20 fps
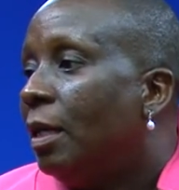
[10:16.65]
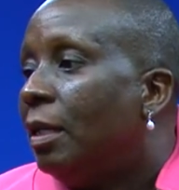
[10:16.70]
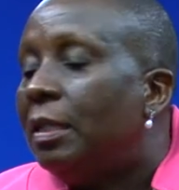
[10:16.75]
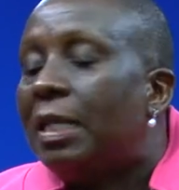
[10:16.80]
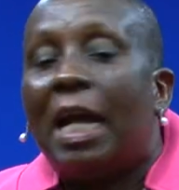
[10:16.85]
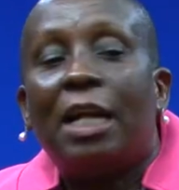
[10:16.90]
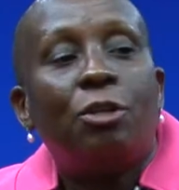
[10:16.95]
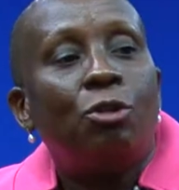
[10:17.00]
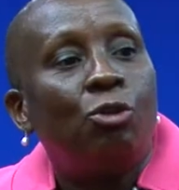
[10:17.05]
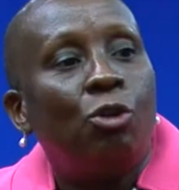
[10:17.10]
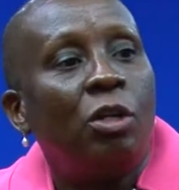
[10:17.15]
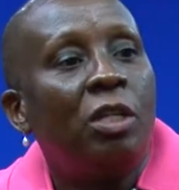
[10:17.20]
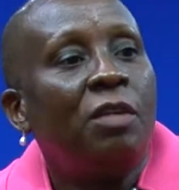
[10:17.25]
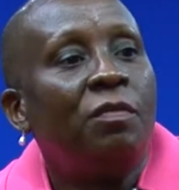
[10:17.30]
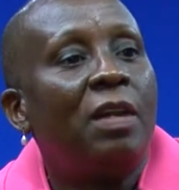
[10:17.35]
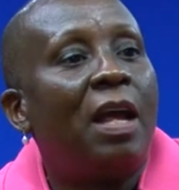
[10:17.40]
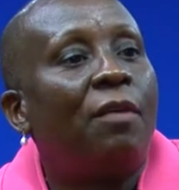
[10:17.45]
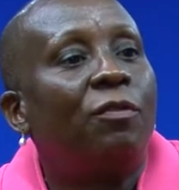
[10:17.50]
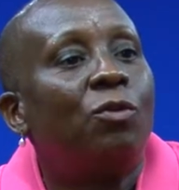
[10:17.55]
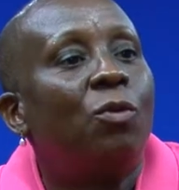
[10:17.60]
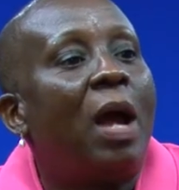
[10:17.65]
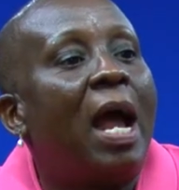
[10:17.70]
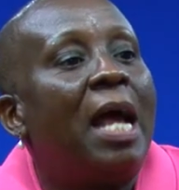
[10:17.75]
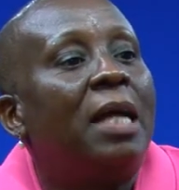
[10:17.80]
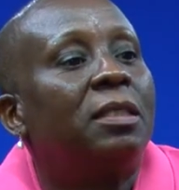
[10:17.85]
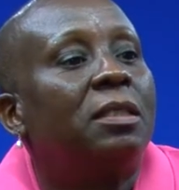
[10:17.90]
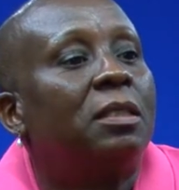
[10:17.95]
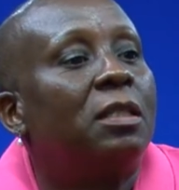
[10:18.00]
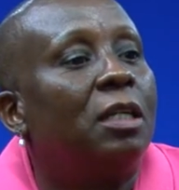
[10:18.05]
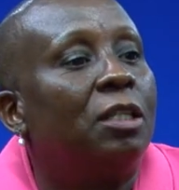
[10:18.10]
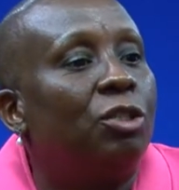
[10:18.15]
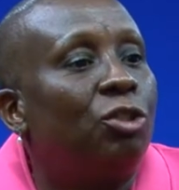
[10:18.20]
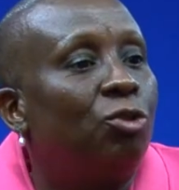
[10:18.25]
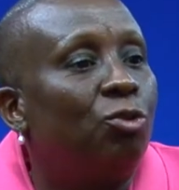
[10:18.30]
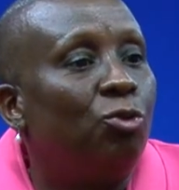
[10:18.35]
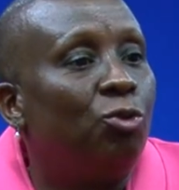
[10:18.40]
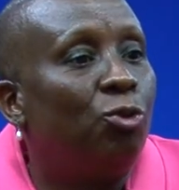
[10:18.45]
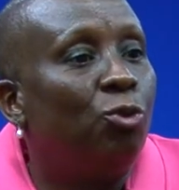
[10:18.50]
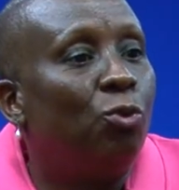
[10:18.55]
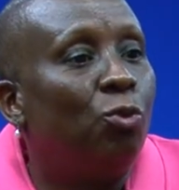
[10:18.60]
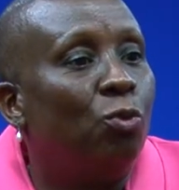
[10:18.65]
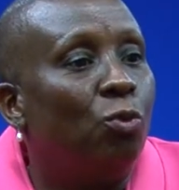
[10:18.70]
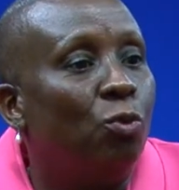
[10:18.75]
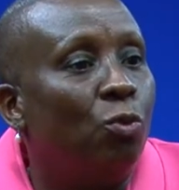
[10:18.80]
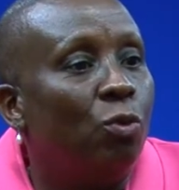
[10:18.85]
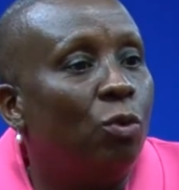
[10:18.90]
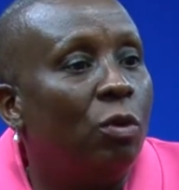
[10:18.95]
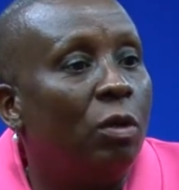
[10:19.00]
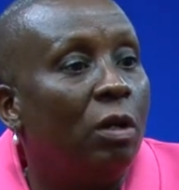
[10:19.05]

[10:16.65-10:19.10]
That you don't even have to ask us to do.